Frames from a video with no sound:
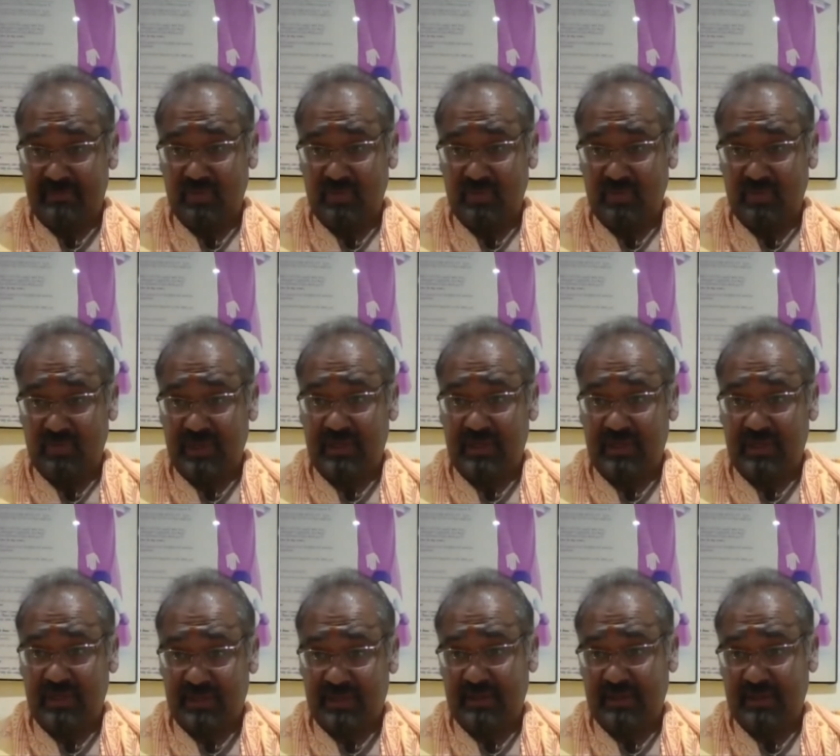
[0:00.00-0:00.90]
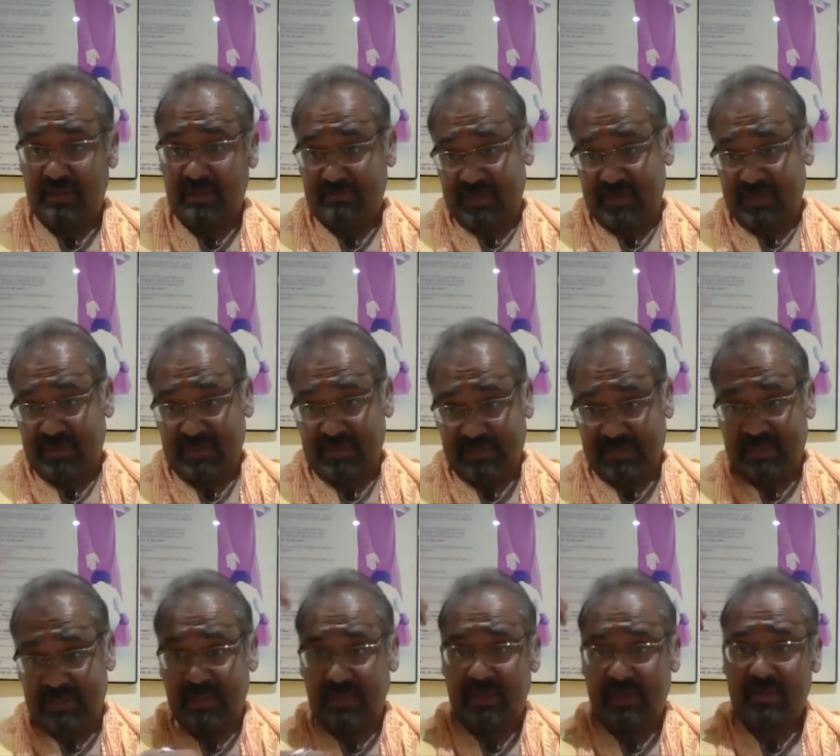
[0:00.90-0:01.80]
mudita
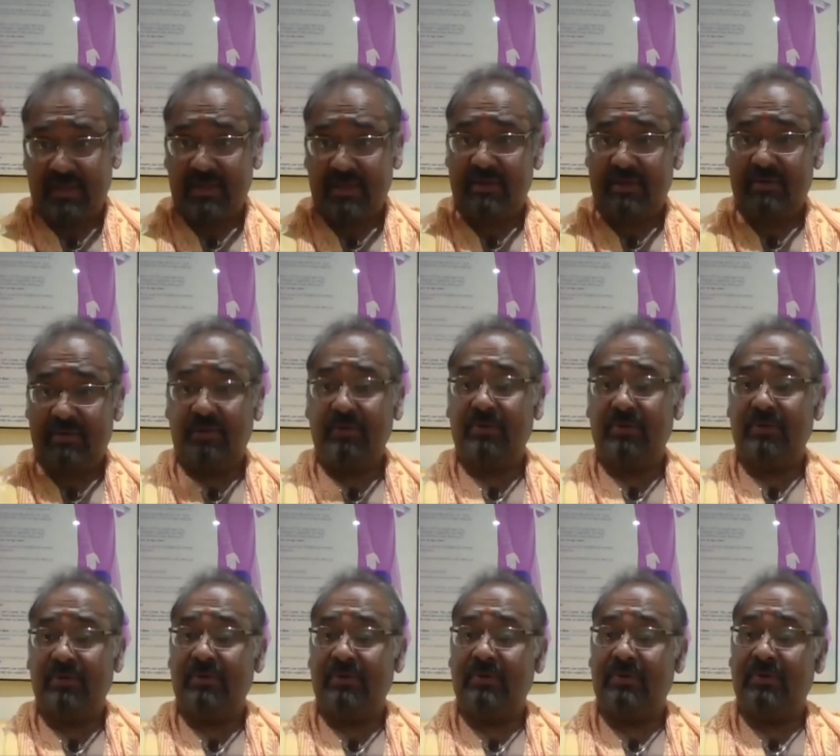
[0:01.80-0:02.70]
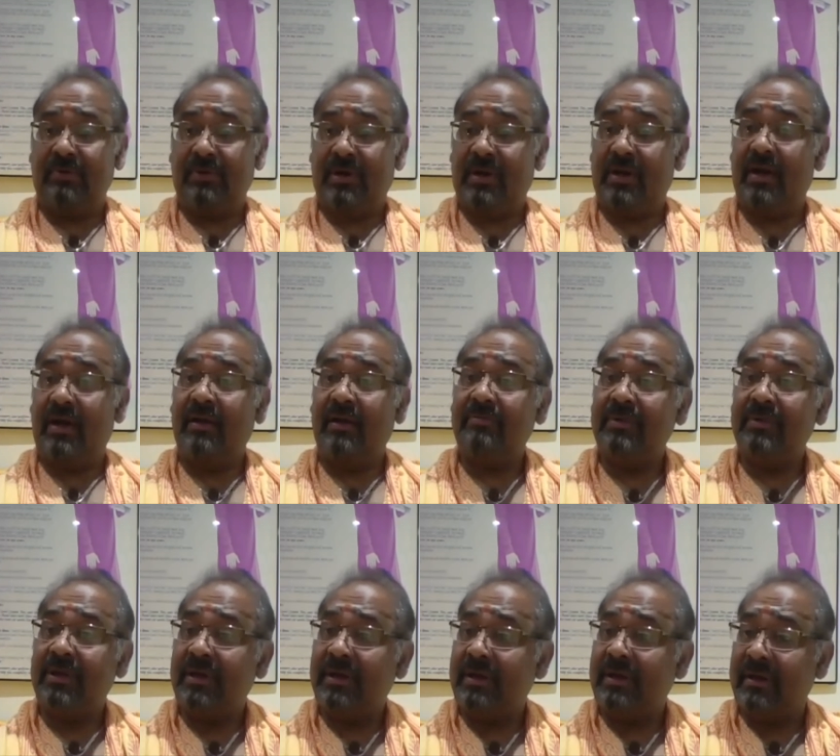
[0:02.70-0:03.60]
manase kaho
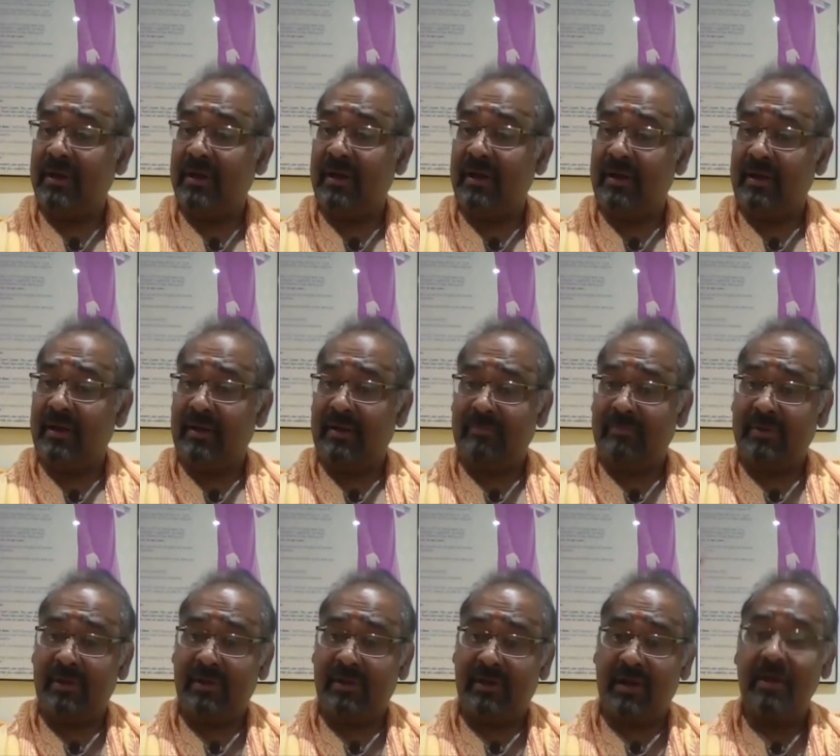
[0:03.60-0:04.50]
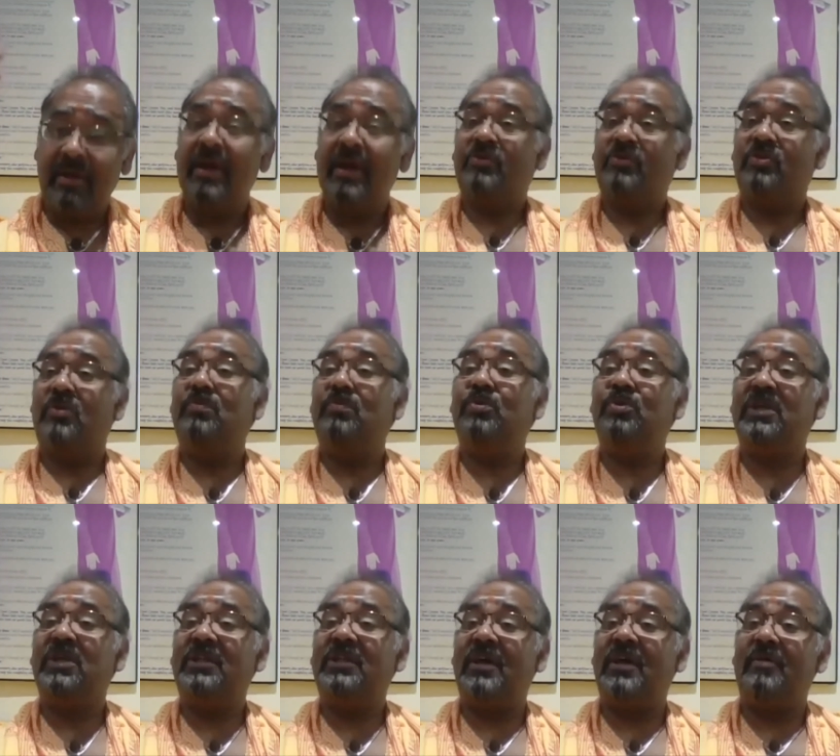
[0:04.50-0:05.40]
rama rama. So
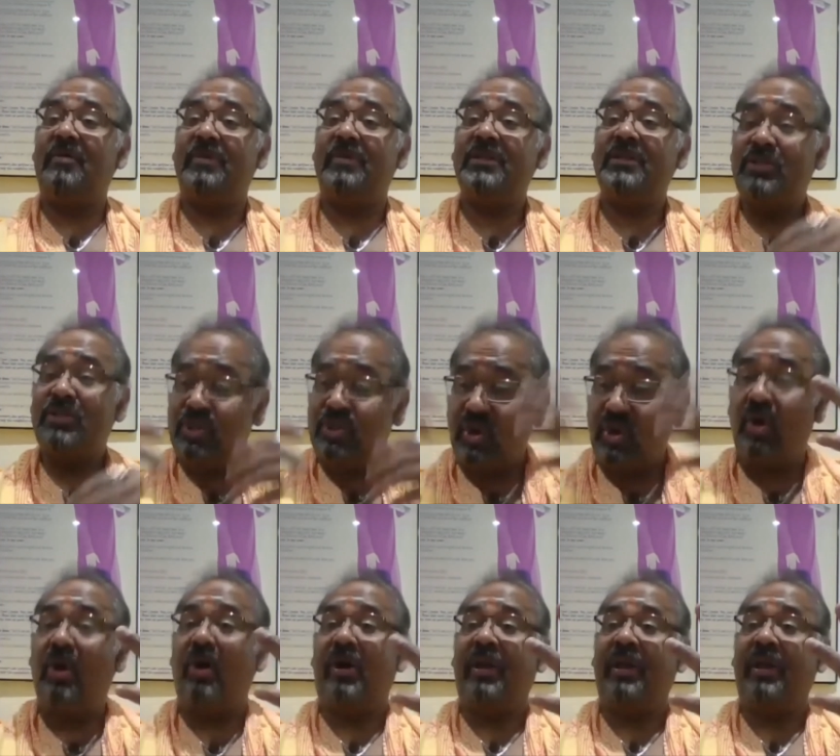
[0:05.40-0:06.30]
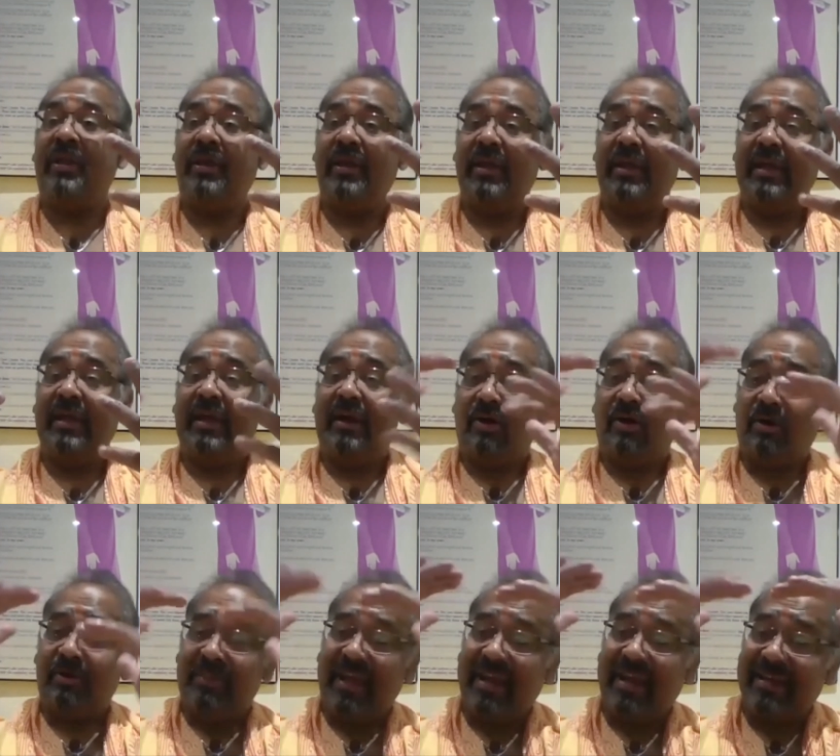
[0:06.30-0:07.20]
mudita means joy, or
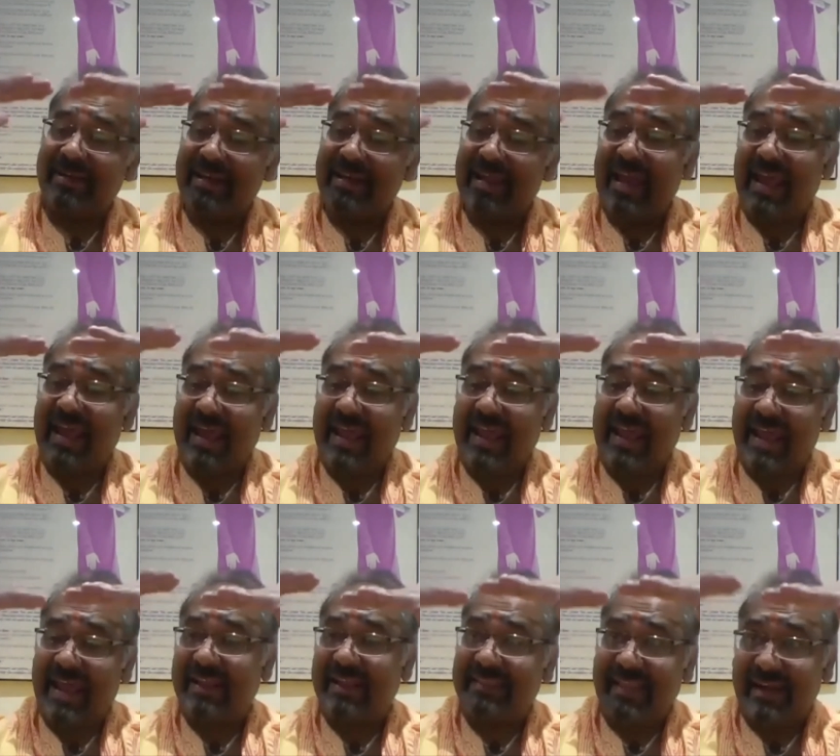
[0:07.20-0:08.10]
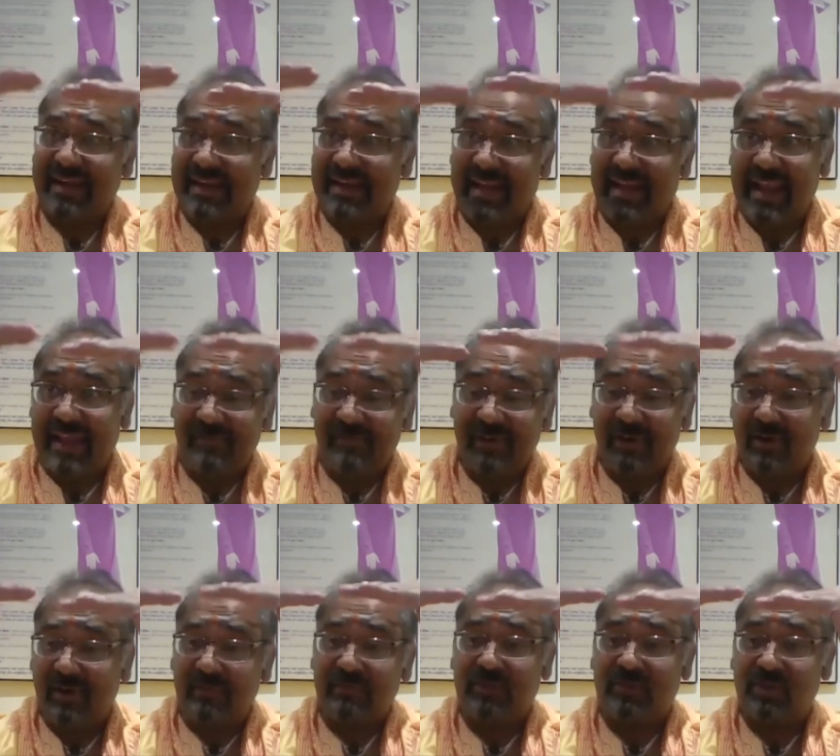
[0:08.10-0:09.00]
that level
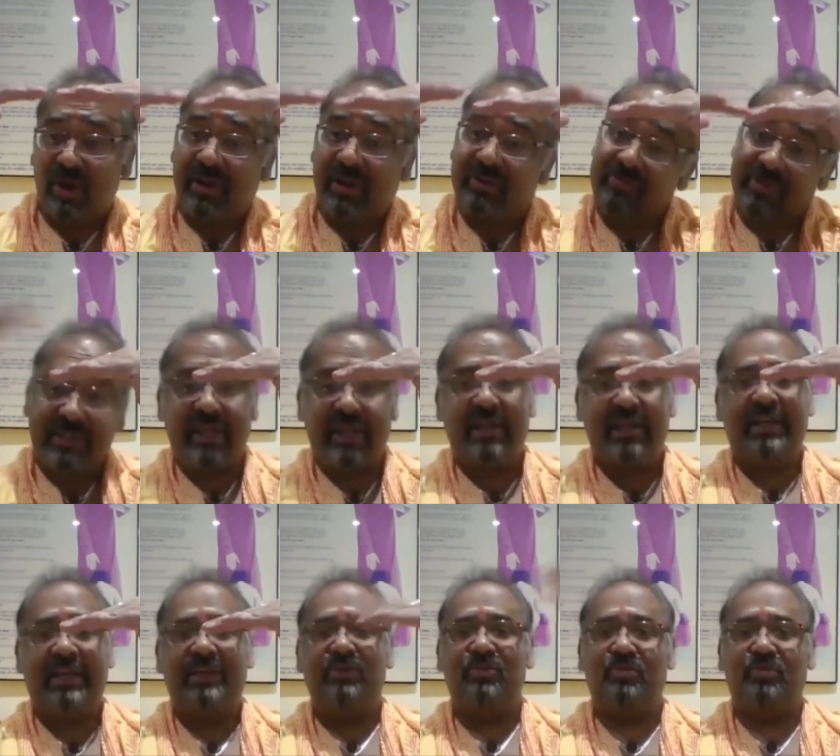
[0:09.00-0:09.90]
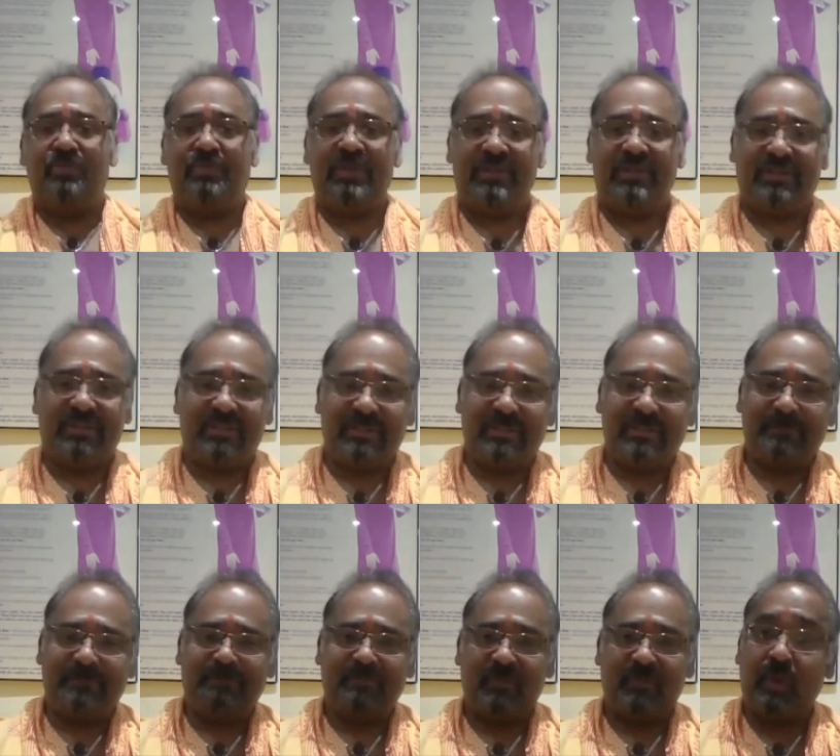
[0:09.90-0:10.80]
of joy which can lead you to bliss.
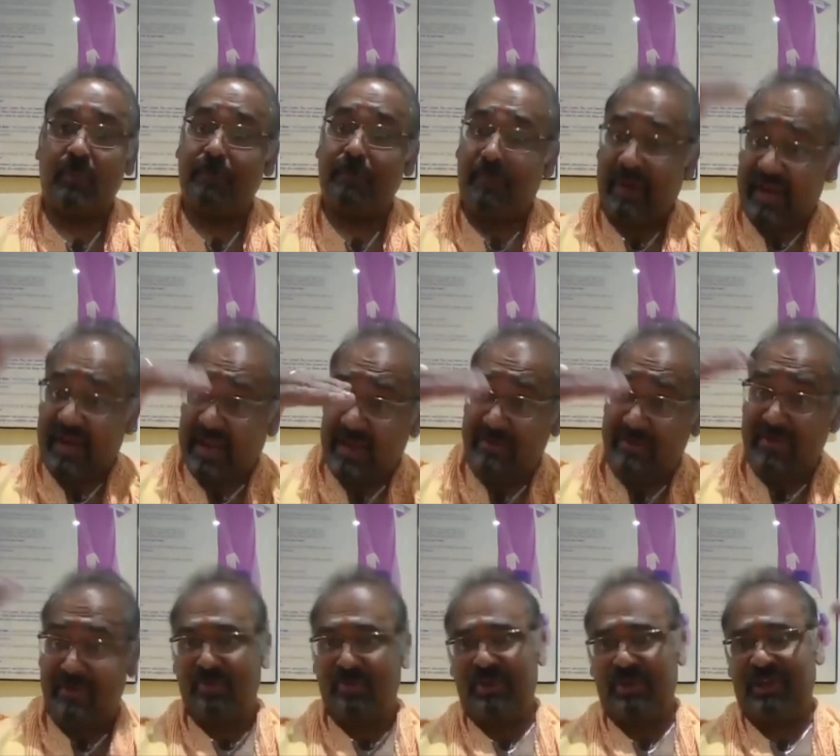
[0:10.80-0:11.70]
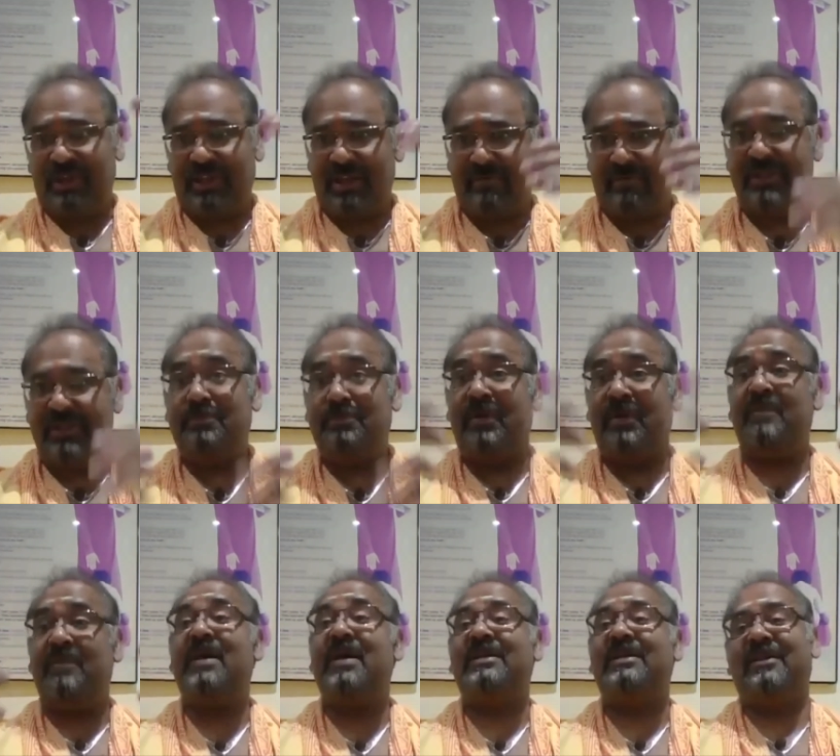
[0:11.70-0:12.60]
So prema mudita means
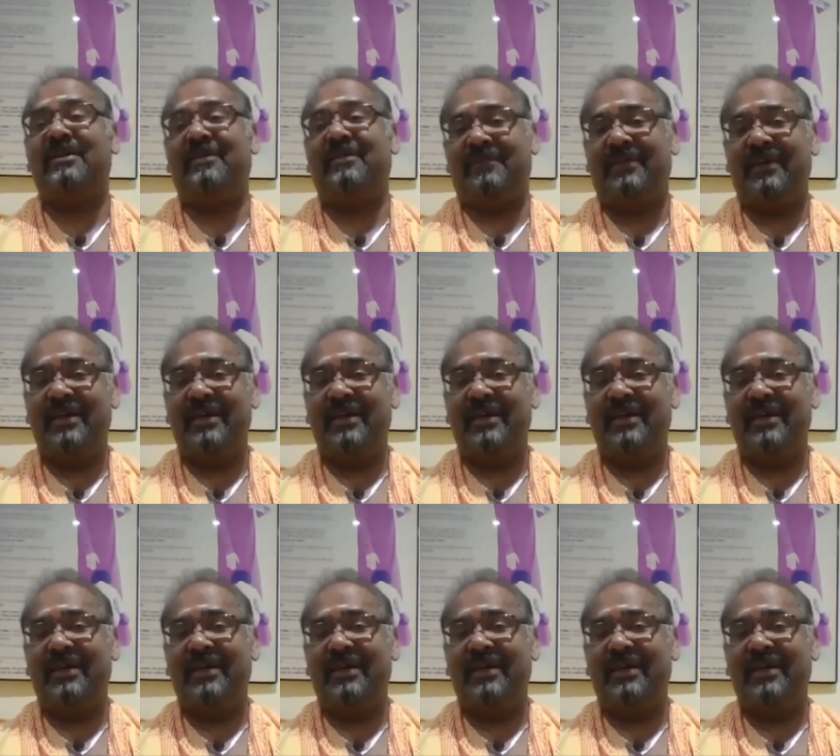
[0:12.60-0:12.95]
prema is love.